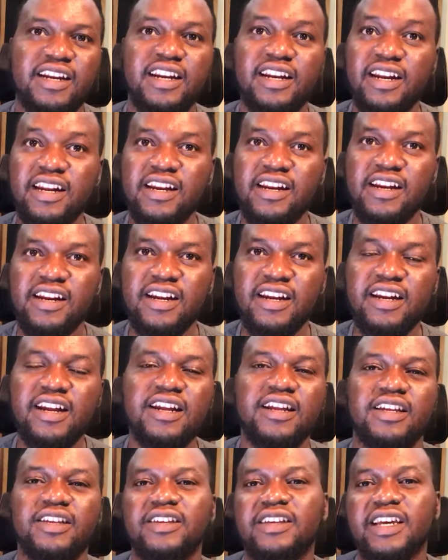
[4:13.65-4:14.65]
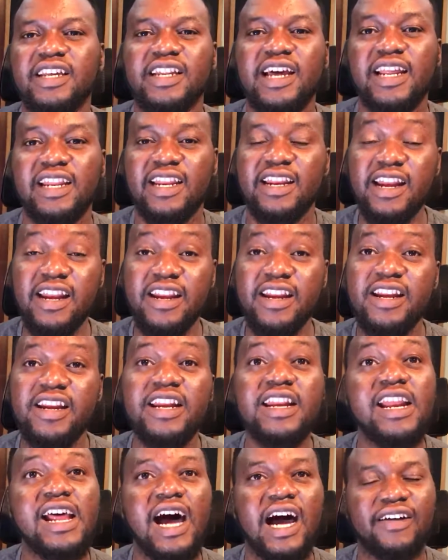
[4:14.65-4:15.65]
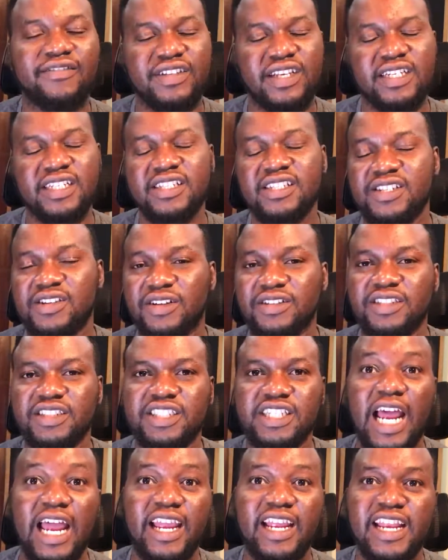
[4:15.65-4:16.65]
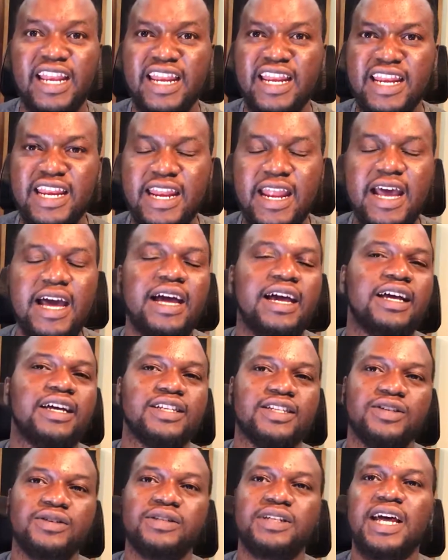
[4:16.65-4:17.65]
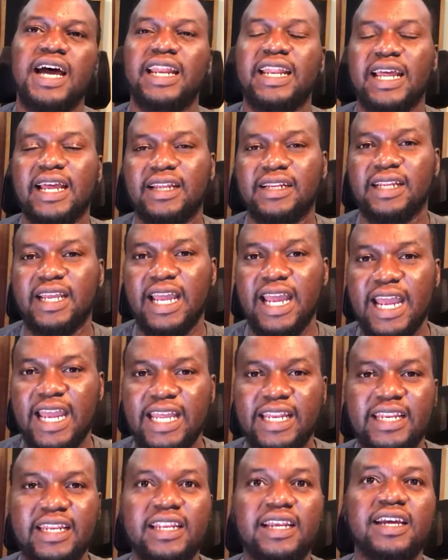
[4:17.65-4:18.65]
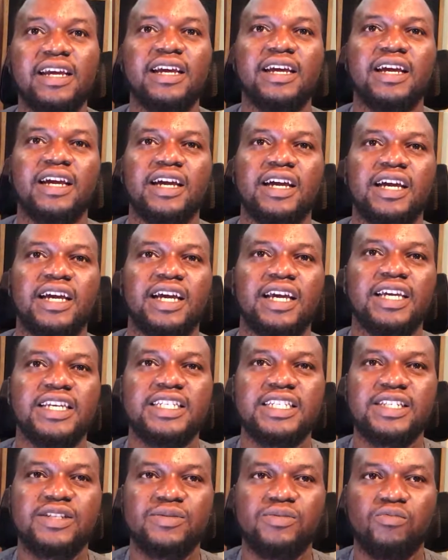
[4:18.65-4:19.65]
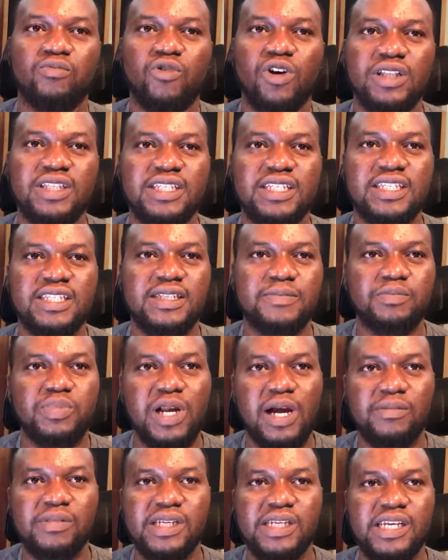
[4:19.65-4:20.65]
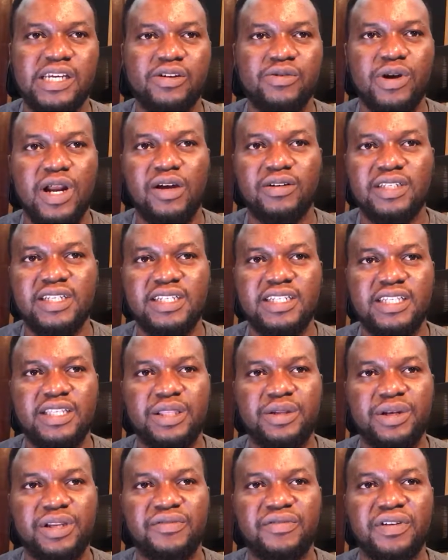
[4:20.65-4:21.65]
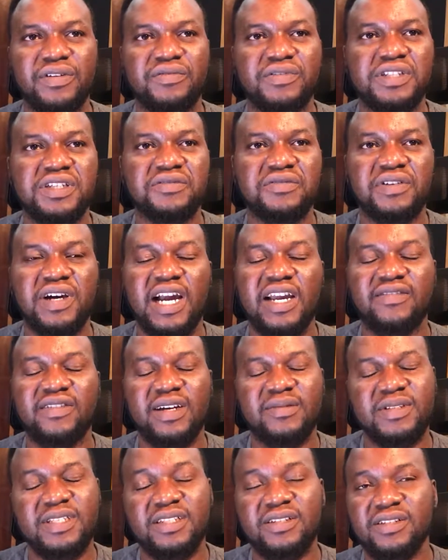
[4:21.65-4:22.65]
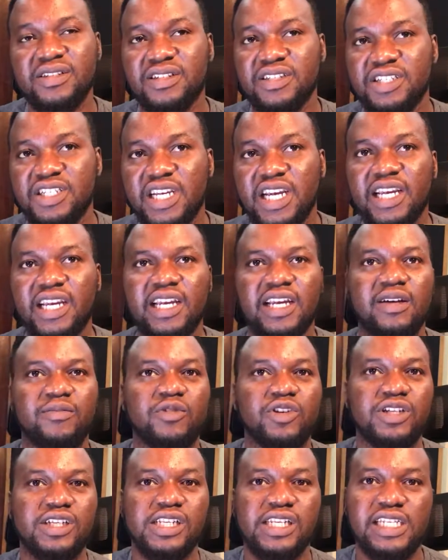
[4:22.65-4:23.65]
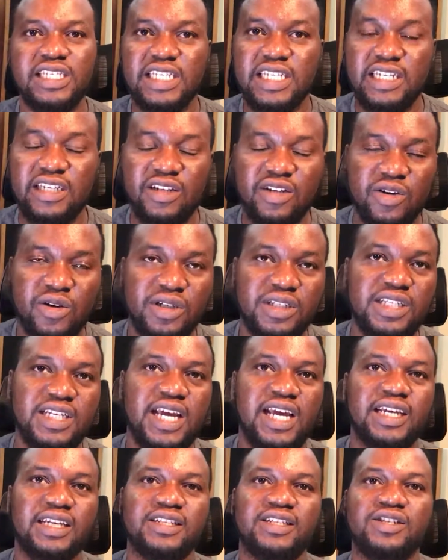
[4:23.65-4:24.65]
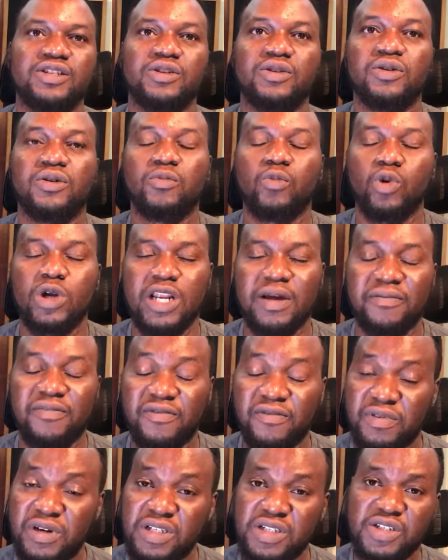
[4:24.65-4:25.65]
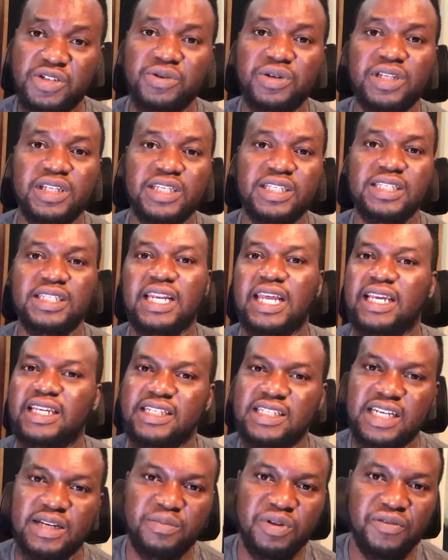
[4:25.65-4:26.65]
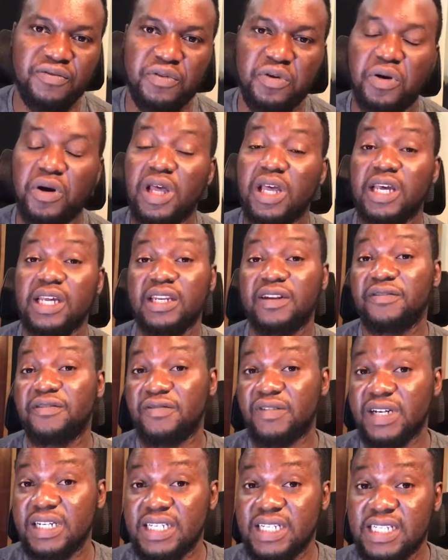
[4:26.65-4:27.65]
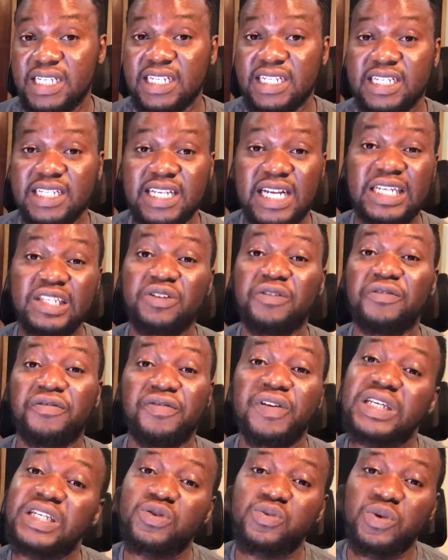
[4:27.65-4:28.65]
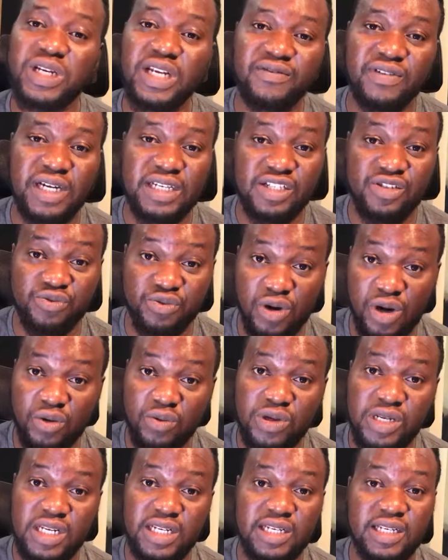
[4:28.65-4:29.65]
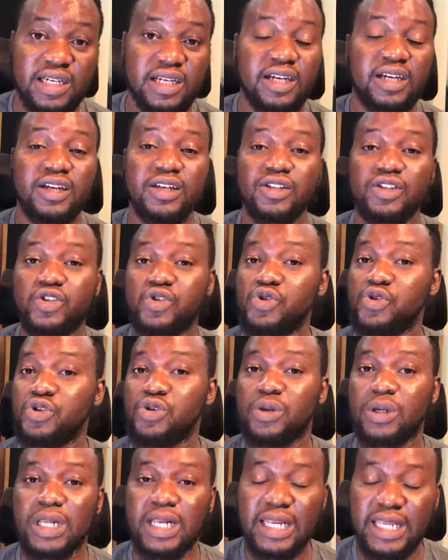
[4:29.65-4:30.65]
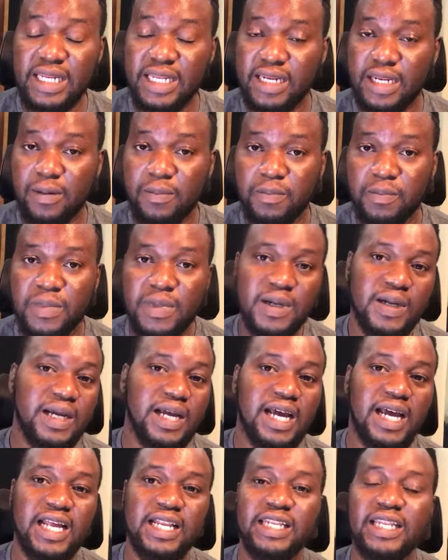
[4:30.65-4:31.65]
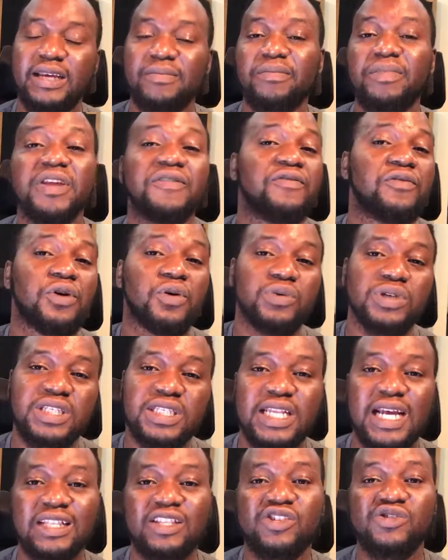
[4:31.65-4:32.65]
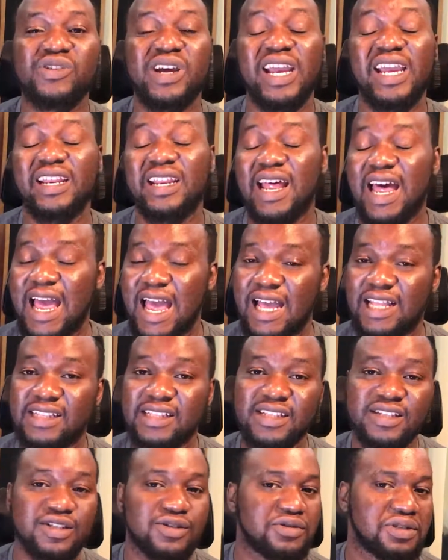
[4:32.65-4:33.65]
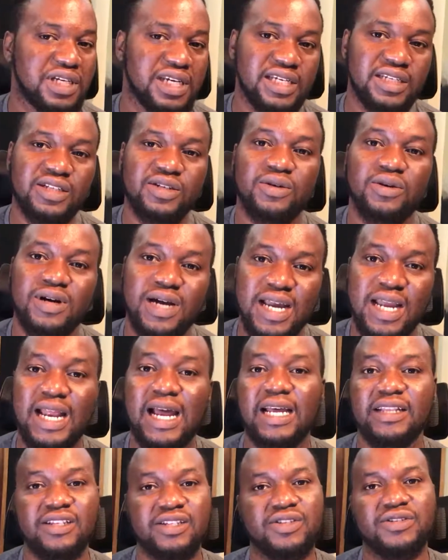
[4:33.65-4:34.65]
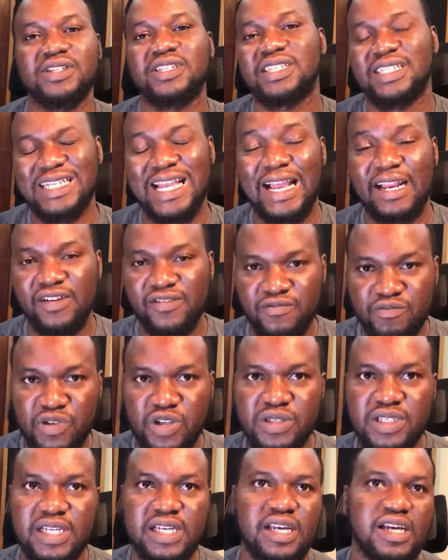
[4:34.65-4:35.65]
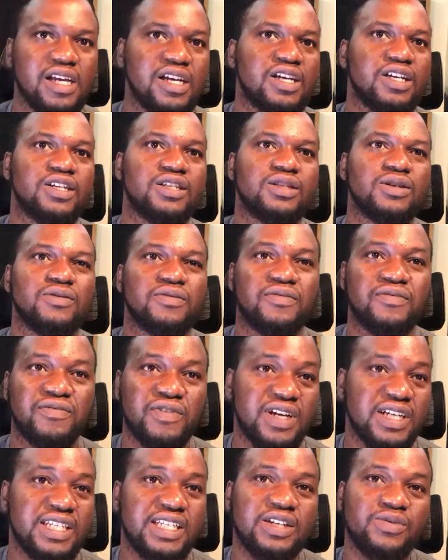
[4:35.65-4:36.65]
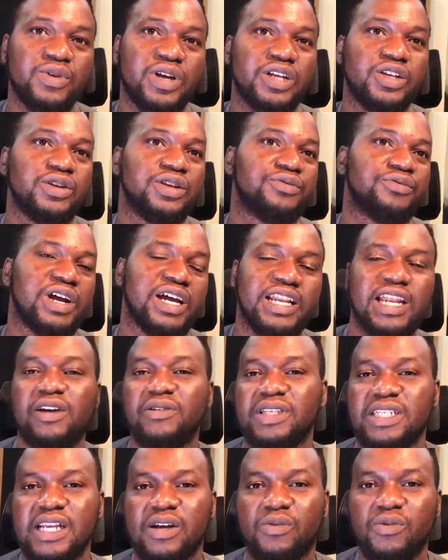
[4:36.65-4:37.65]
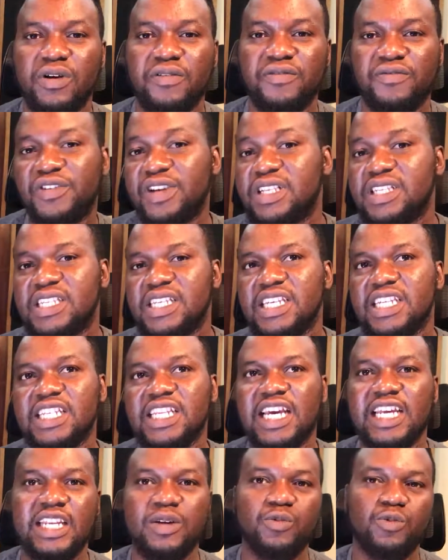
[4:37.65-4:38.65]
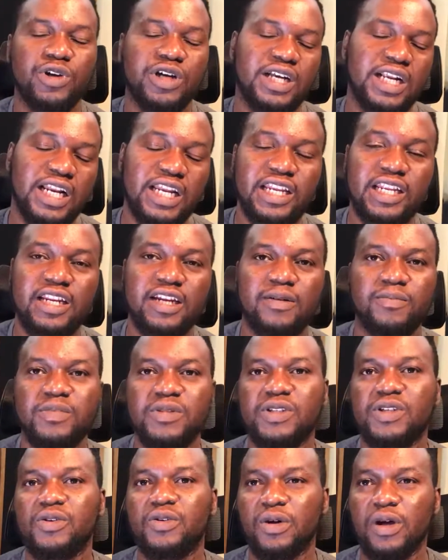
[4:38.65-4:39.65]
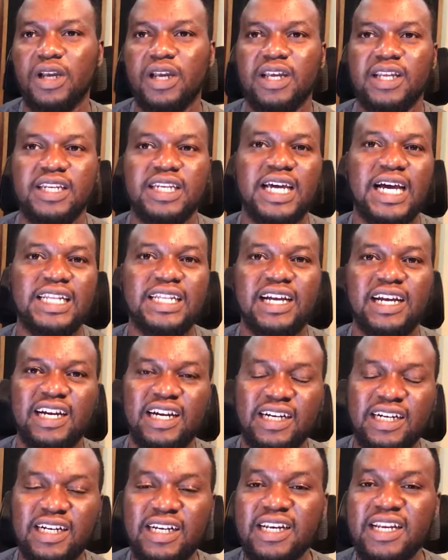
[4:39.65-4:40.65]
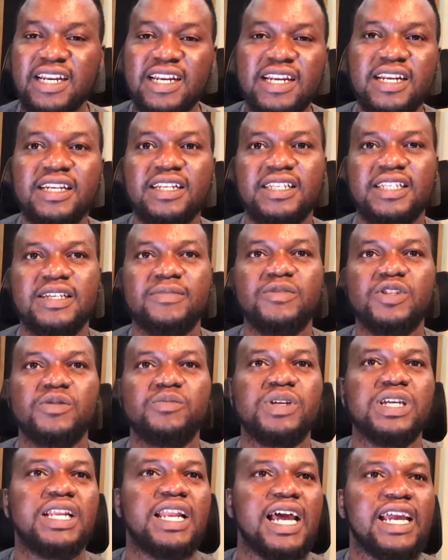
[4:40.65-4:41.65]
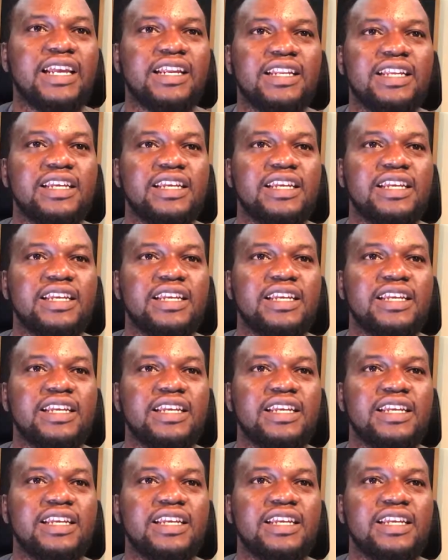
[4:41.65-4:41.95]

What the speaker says: You hear that after the sunshine. So that N is what is probably around this 355. I'm still going to check. I'm going to listen in context. What I'm first doing is, like I said before, the first thing is that you fix whatever is wrong with it. 2, you clean it up. And then before we start to enhance to taste or enhance to the style of music. So first thing we're doing right now is that we're fixing and then we're cleaning up. So that seem to be like